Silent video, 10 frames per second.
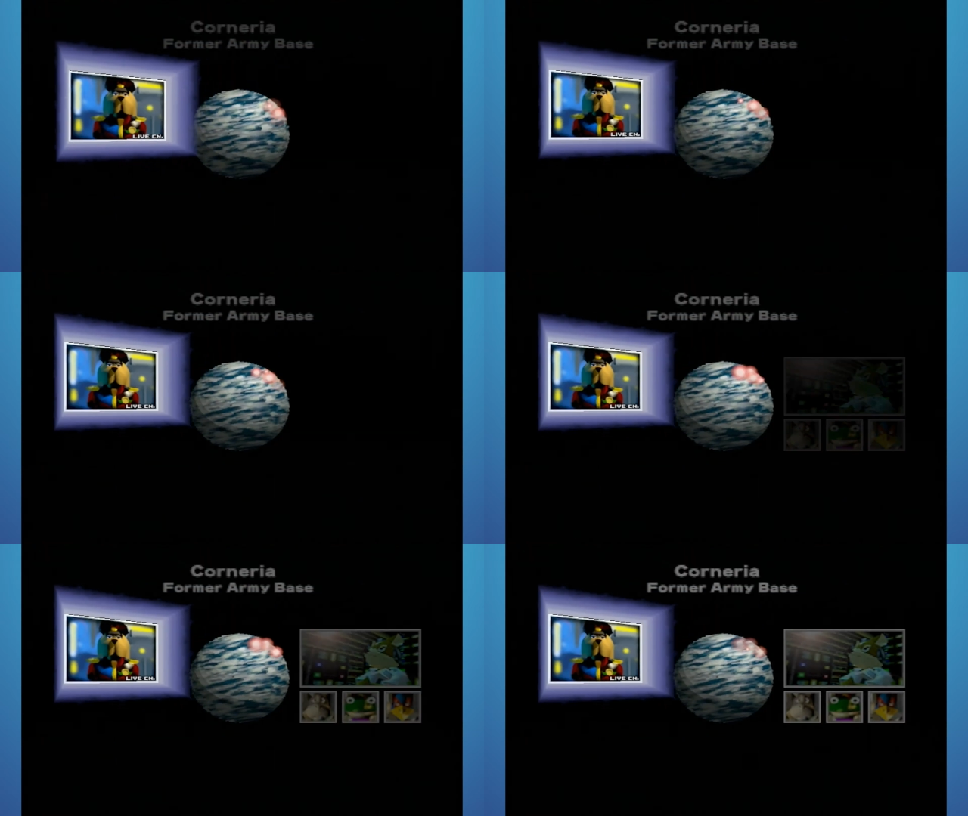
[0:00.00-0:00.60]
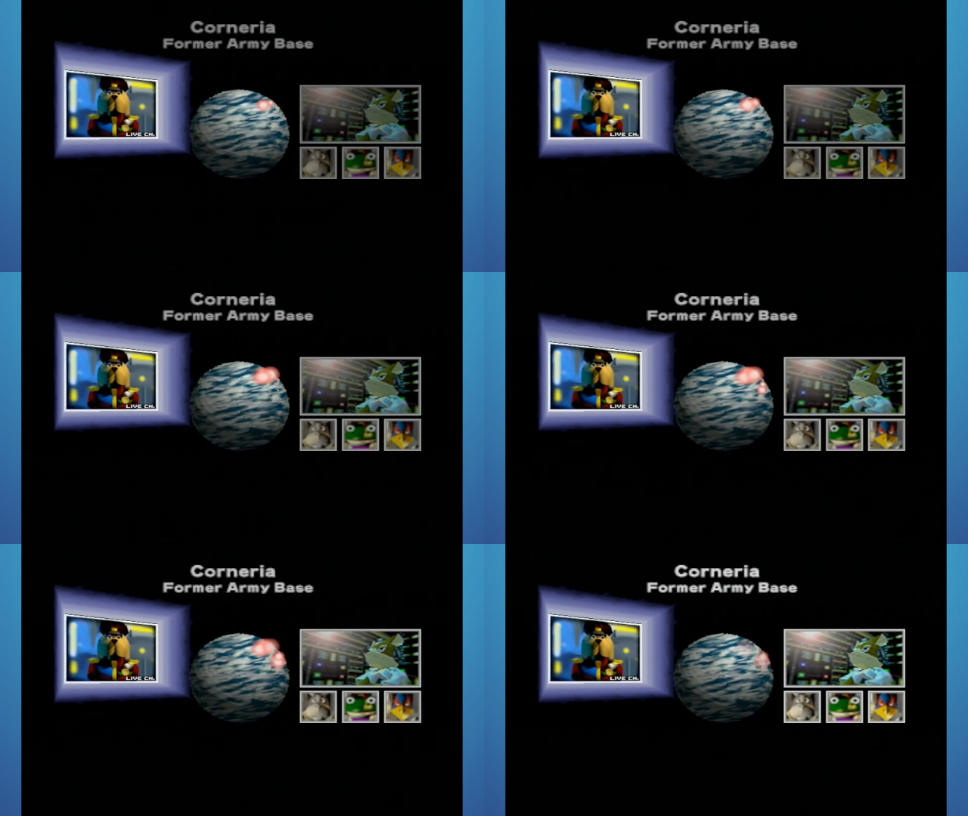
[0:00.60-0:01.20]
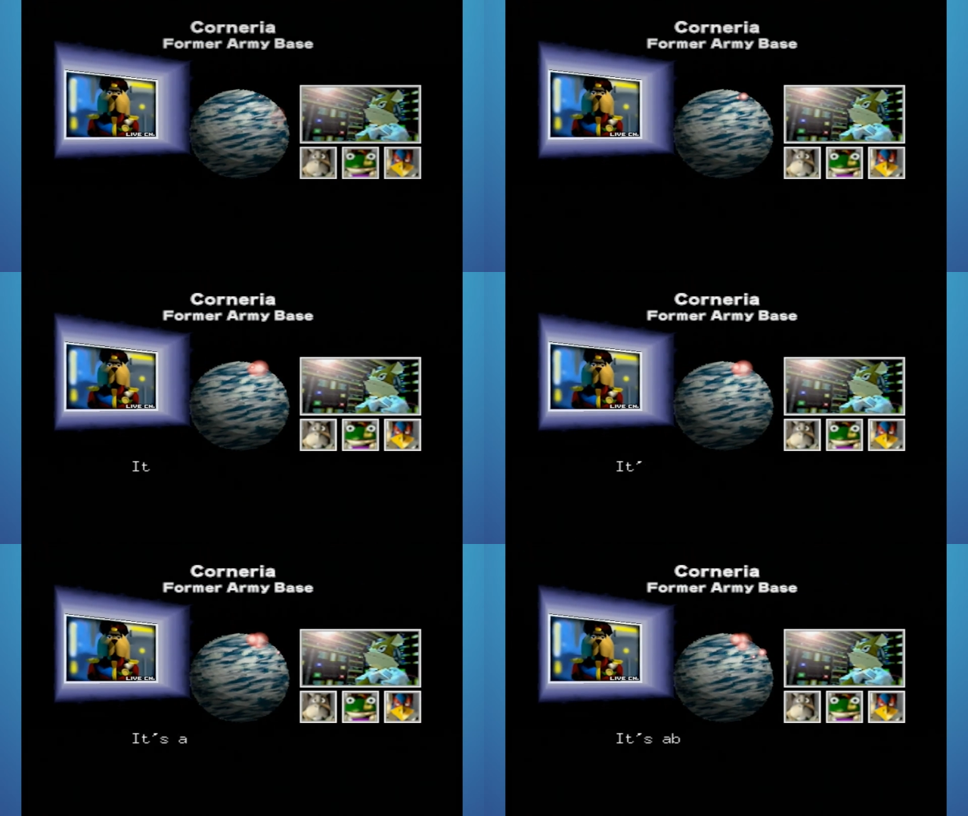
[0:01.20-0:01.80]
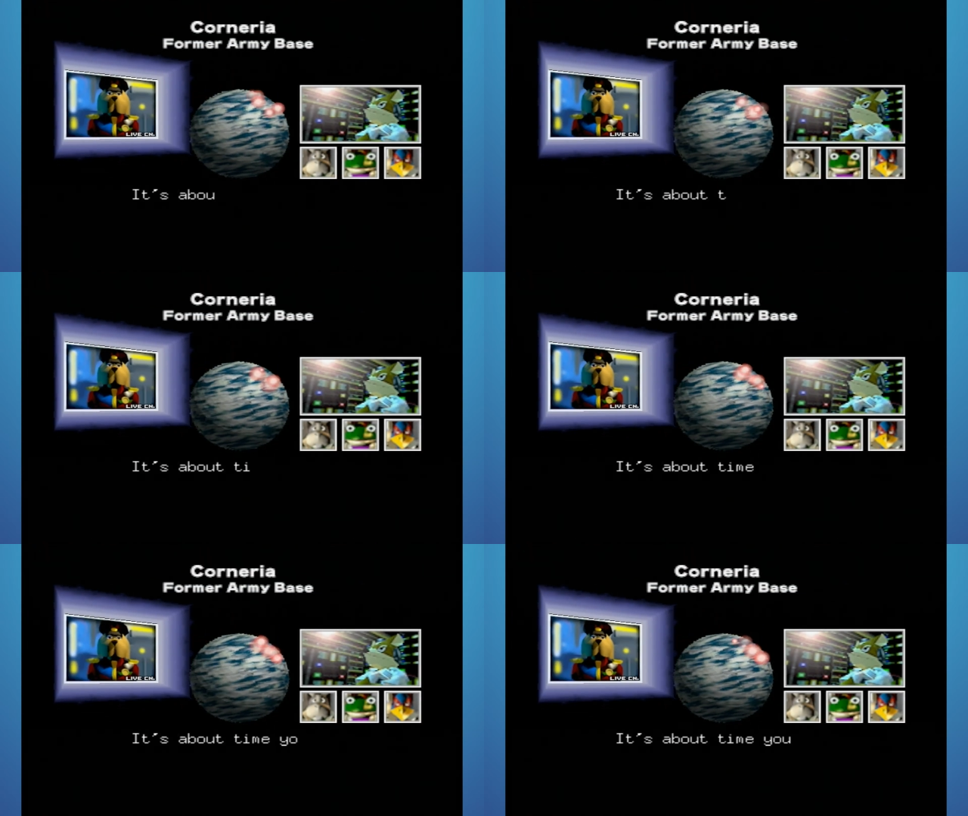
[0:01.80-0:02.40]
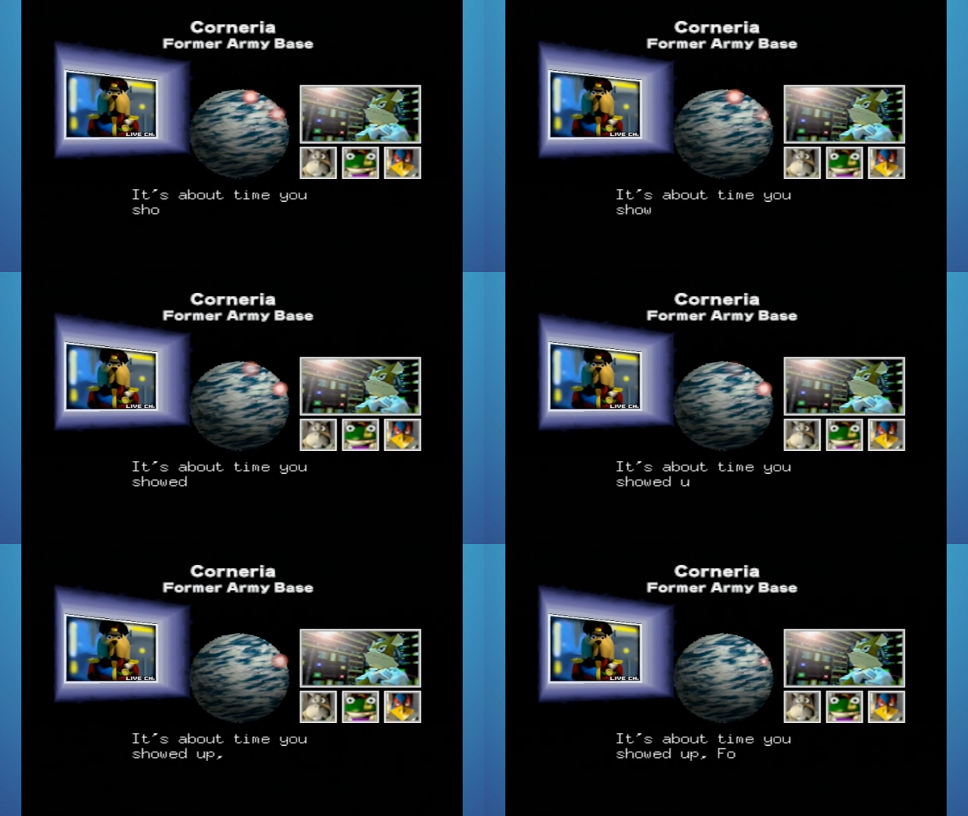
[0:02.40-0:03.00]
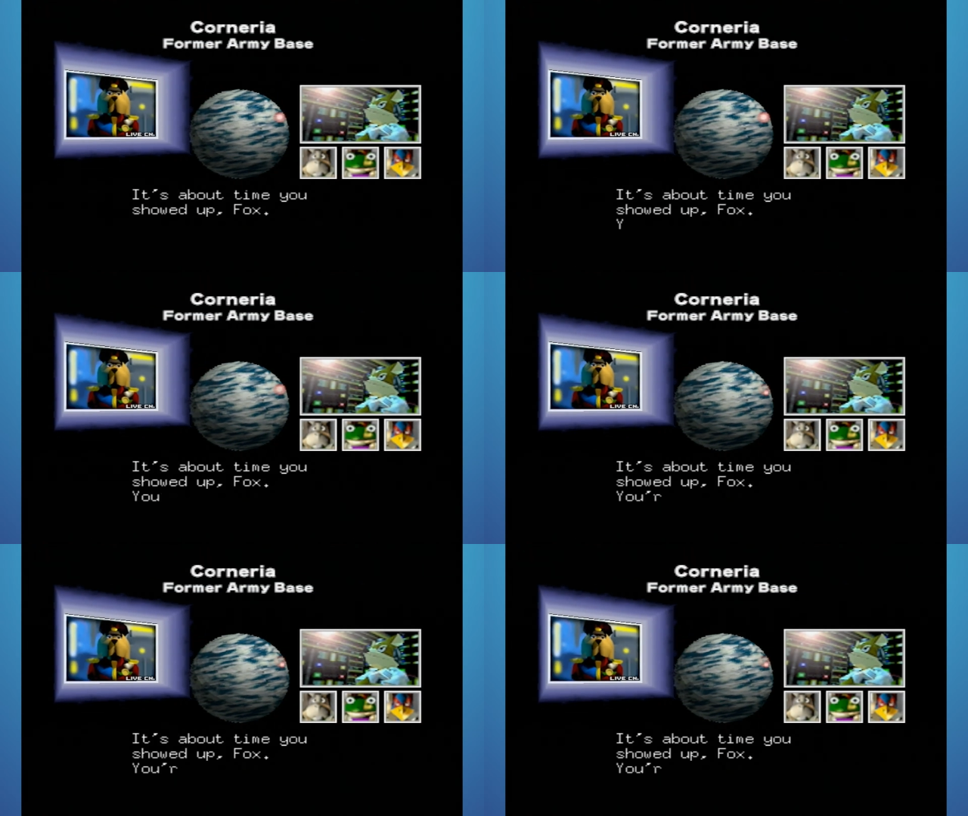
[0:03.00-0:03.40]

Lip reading: (no speaker visible)